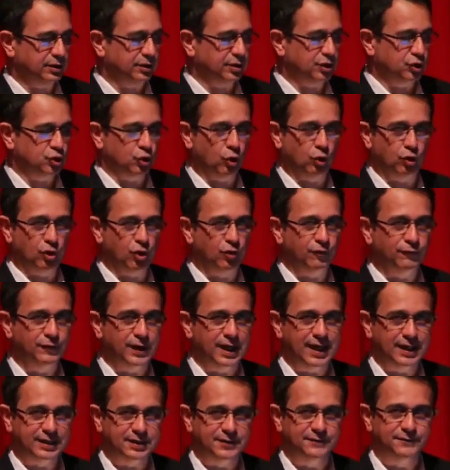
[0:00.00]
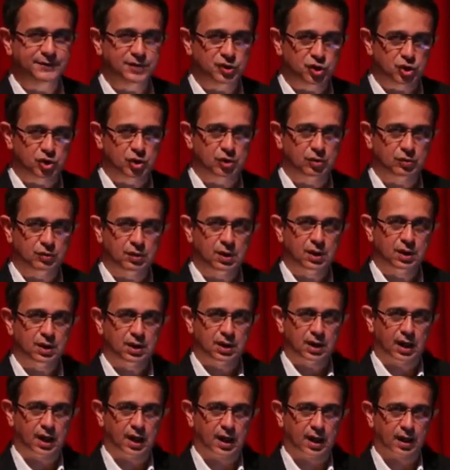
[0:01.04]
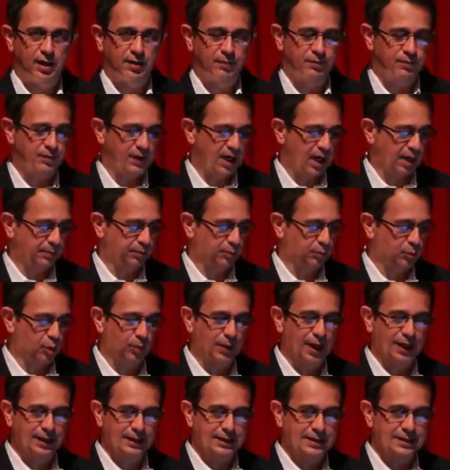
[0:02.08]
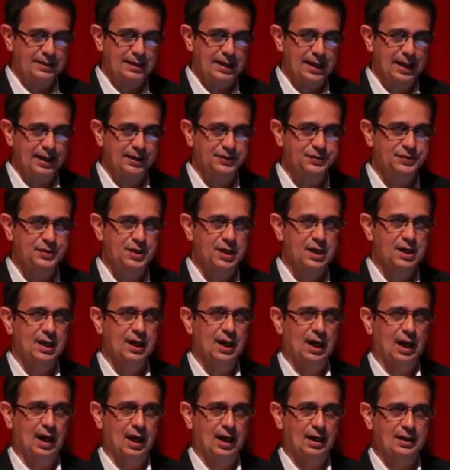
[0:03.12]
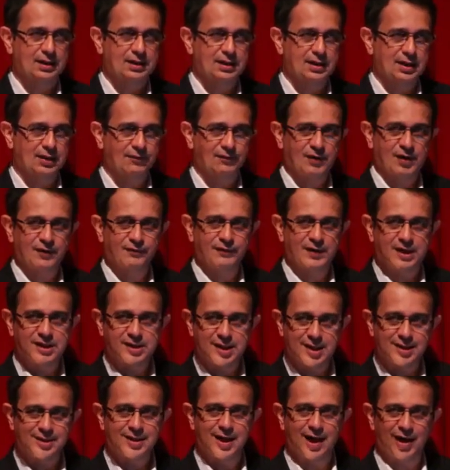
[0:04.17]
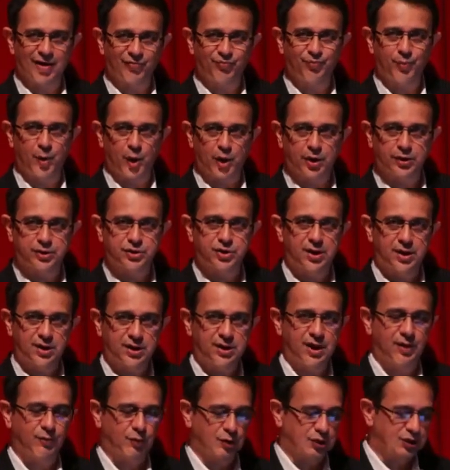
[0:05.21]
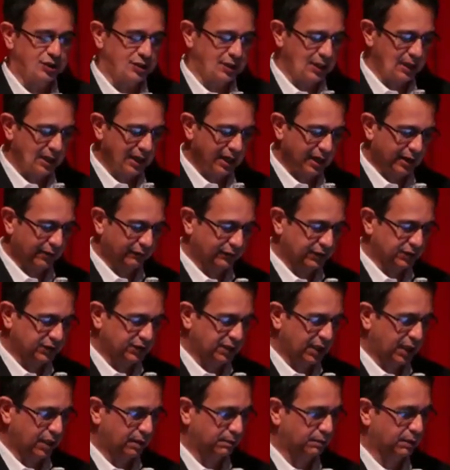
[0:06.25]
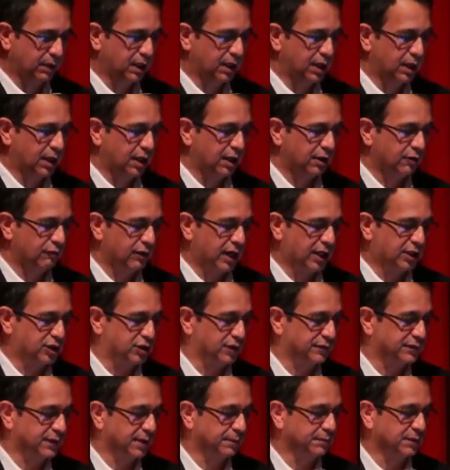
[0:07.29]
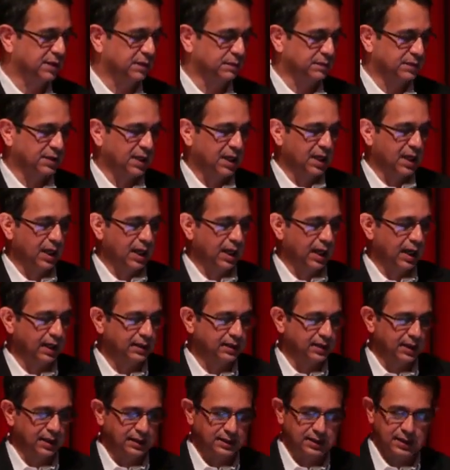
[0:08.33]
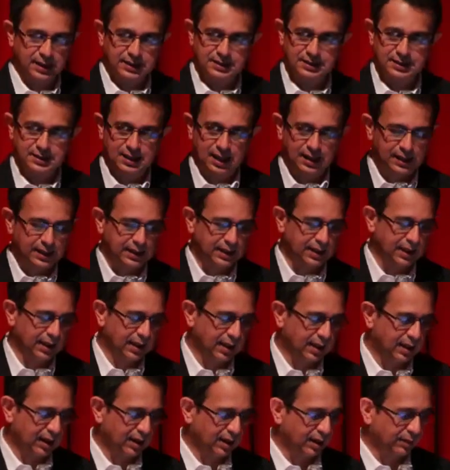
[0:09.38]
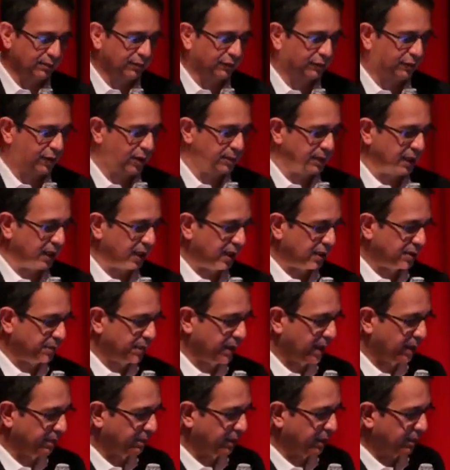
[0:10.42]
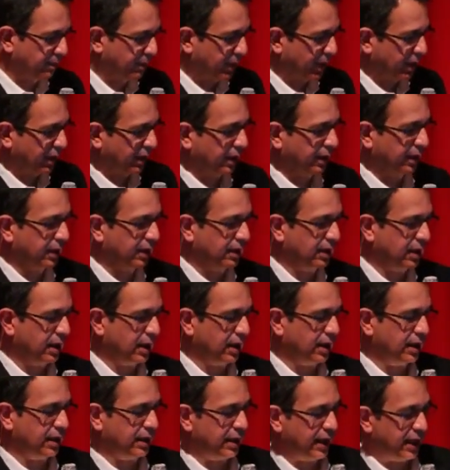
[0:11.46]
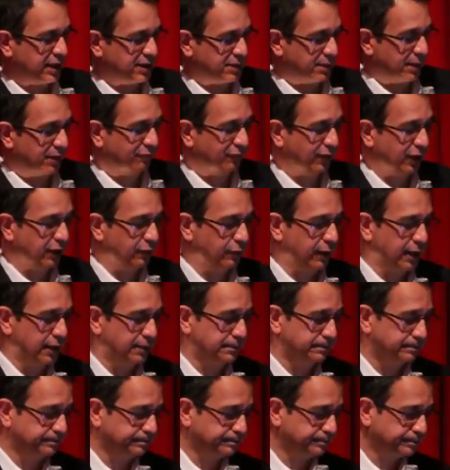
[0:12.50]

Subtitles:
disorder of connective tissue, hypermobile EDS, and even if they didn't have POTS, they would still have the same range of symptoms. And then this study performed in our department by Asma Fikri,